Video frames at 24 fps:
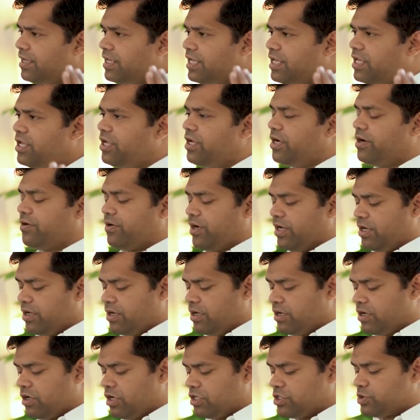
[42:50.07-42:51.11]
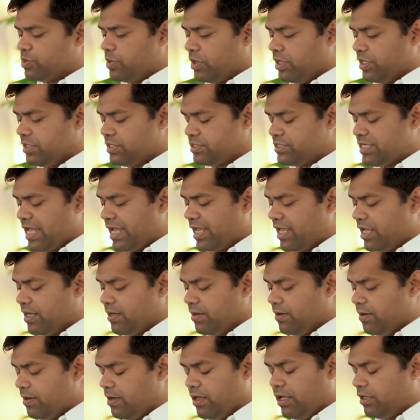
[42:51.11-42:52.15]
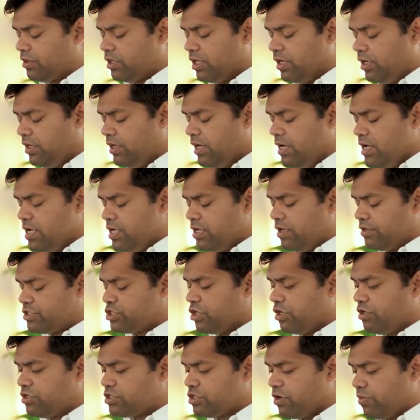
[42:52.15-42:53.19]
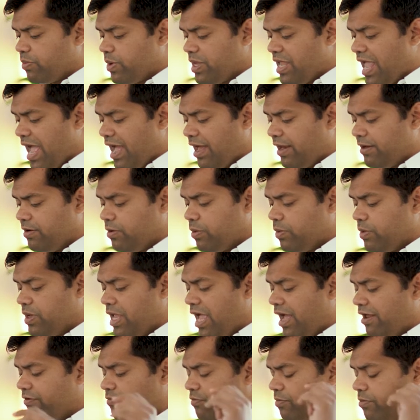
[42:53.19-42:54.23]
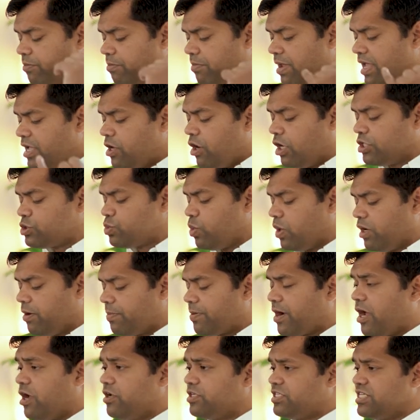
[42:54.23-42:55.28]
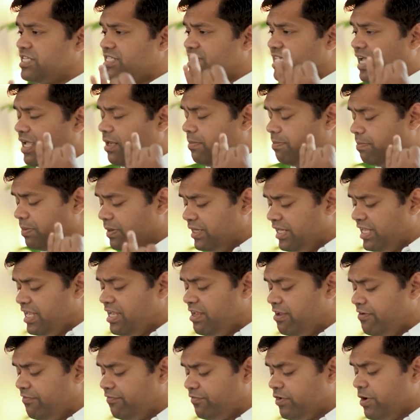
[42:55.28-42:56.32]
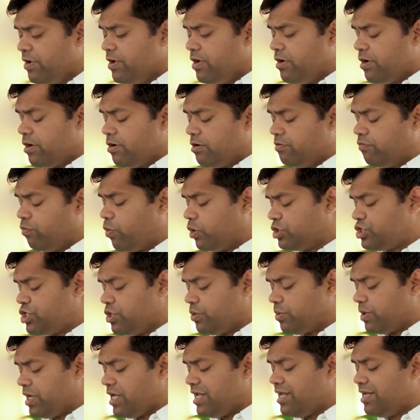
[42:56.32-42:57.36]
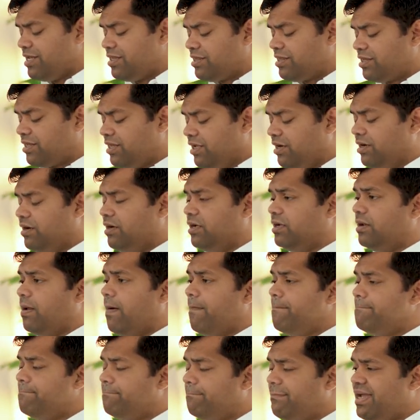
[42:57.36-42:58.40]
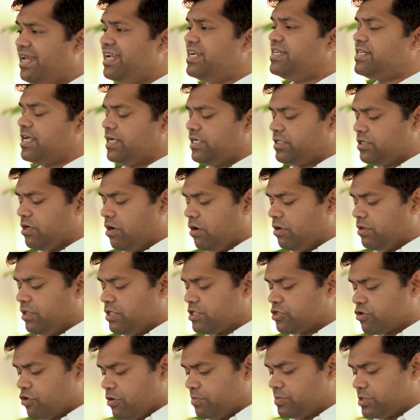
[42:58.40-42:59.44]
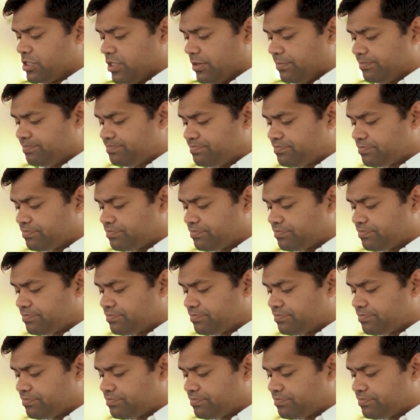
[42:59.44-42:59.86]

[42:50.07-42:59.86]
Hearing God's word. Second, uh, third, so, so we had, we had make God's word a priority. Second, believe what you read. Third, meditate on the scripture.